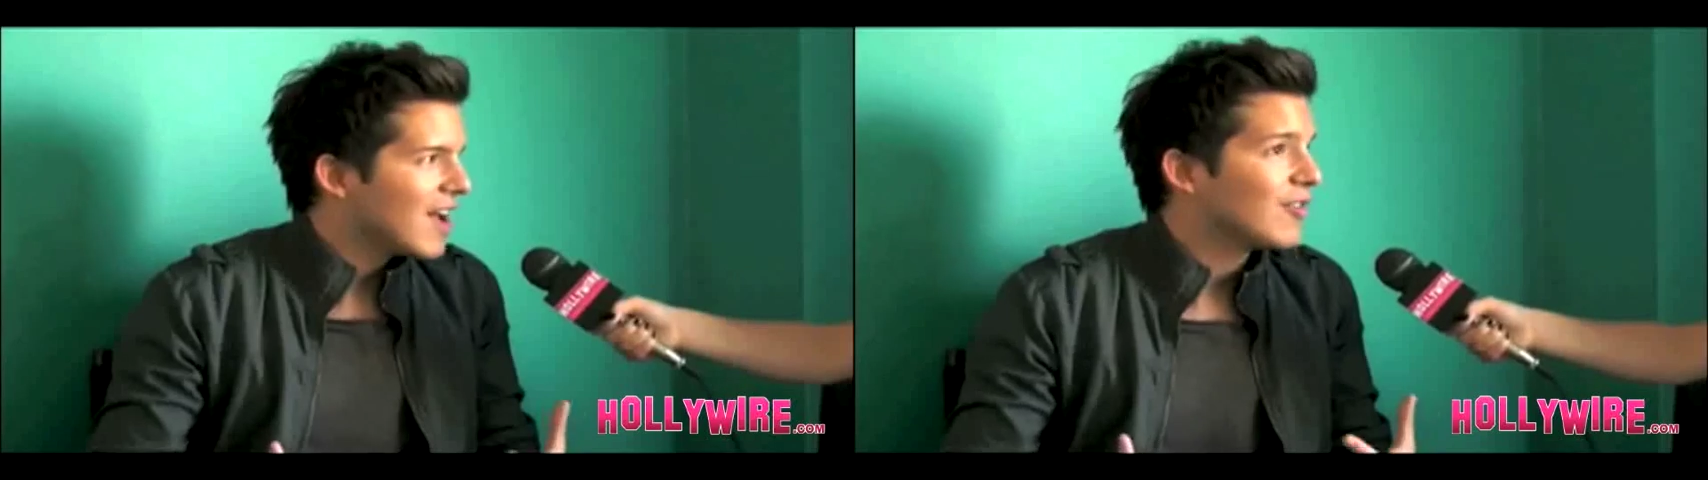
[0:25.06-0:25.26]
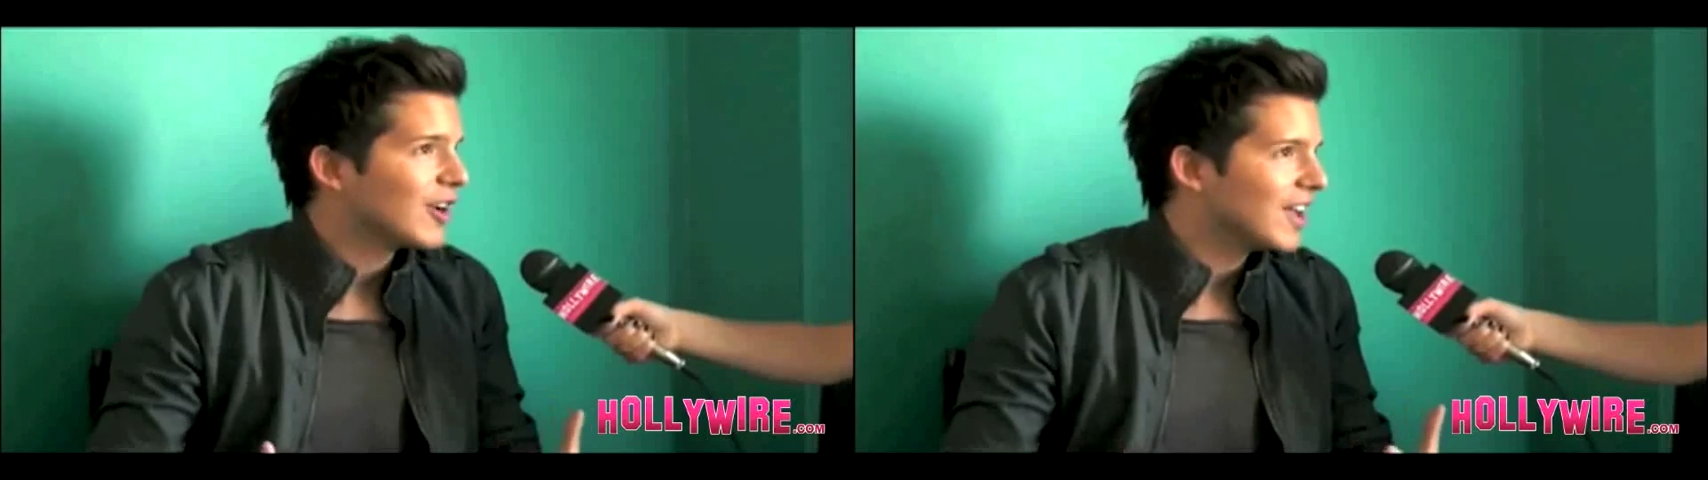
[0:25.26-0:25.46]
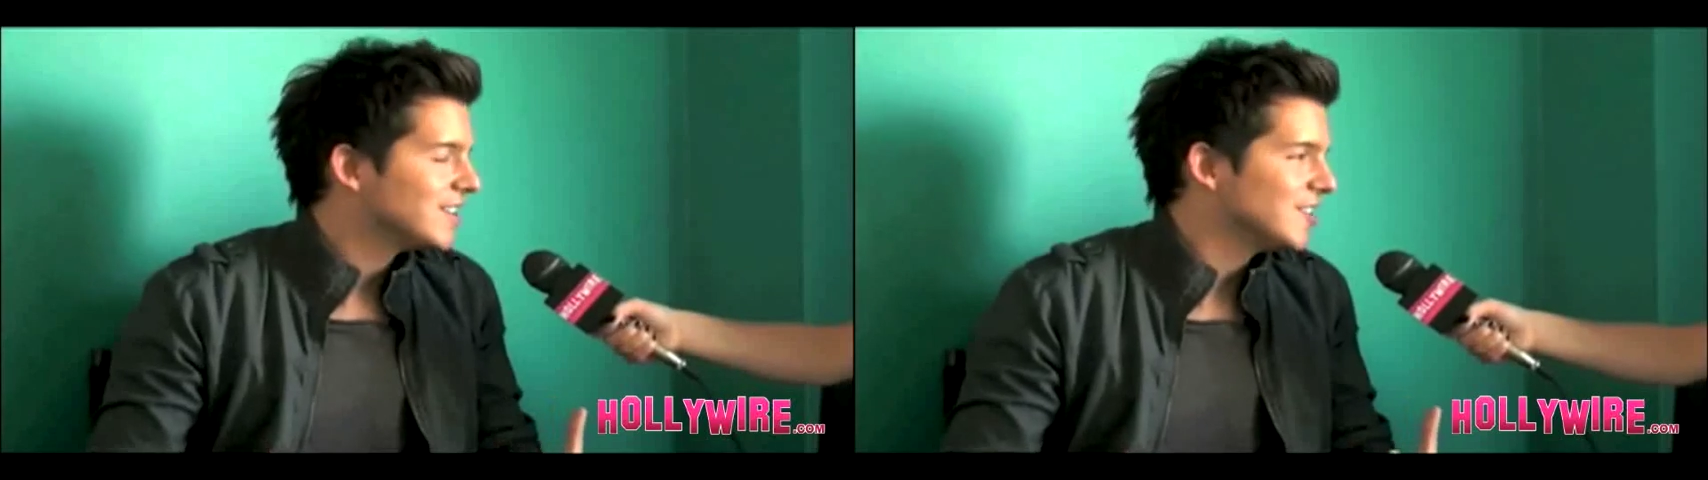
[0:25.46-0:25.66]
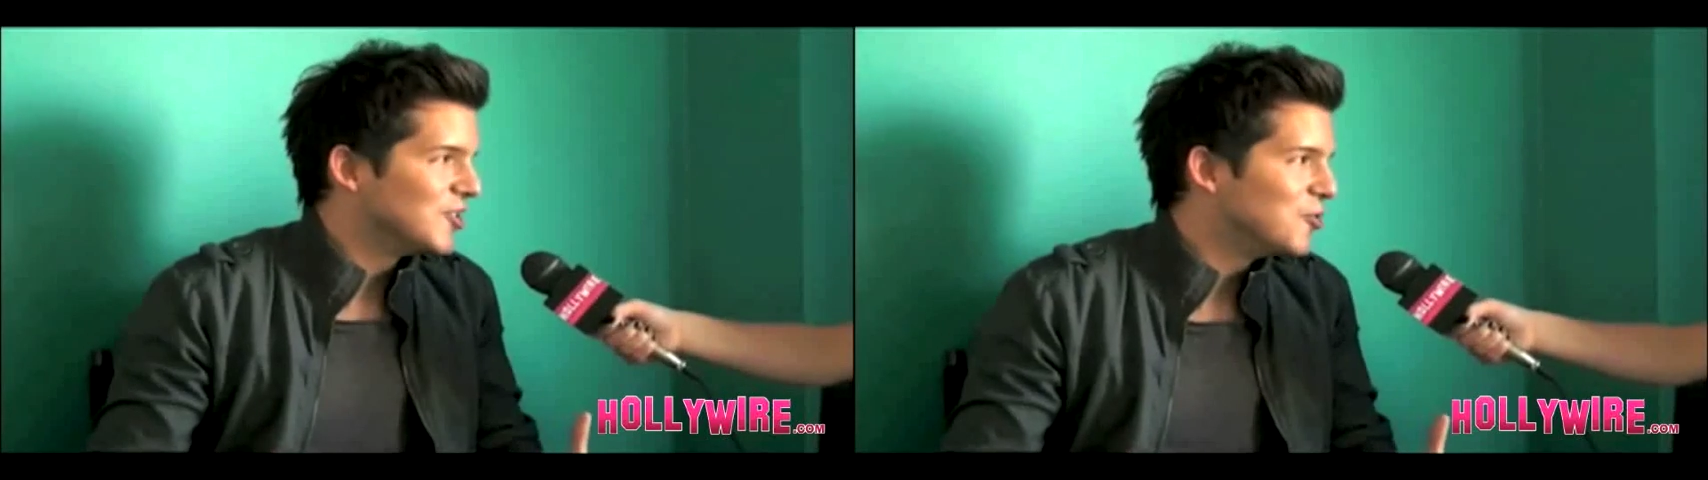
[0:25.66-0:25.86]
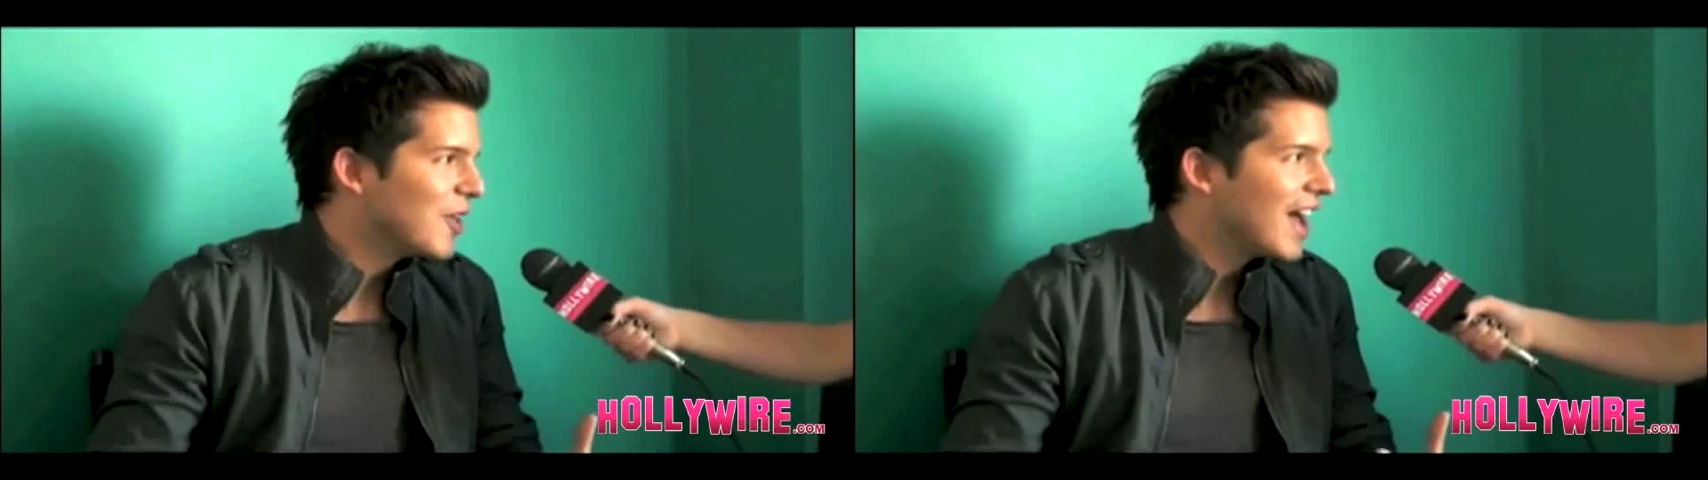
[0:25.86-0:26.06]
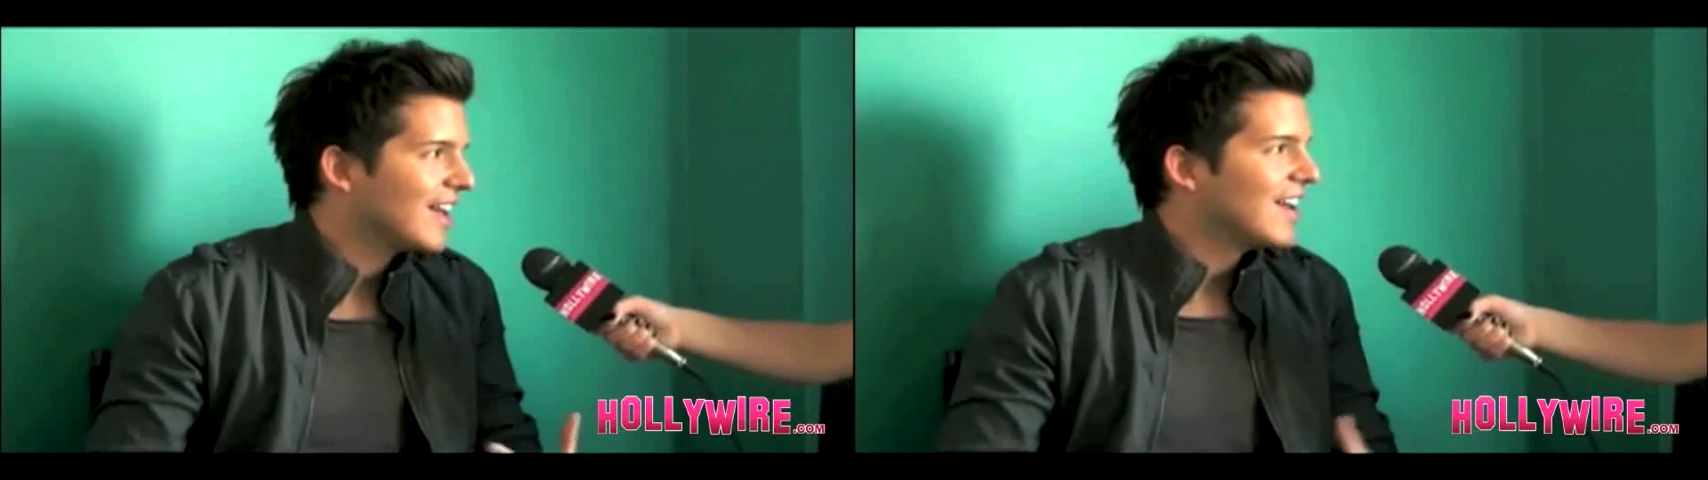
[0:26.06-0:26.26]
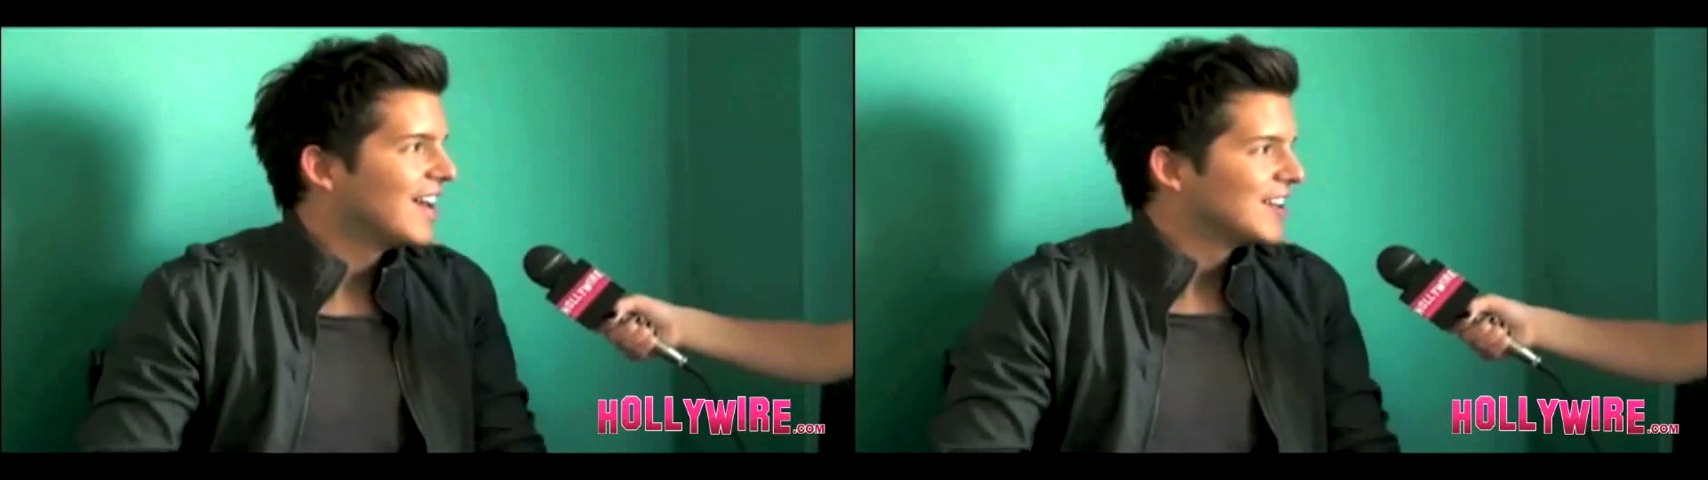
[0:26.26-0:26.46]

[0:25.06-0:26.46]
ever gets to do that.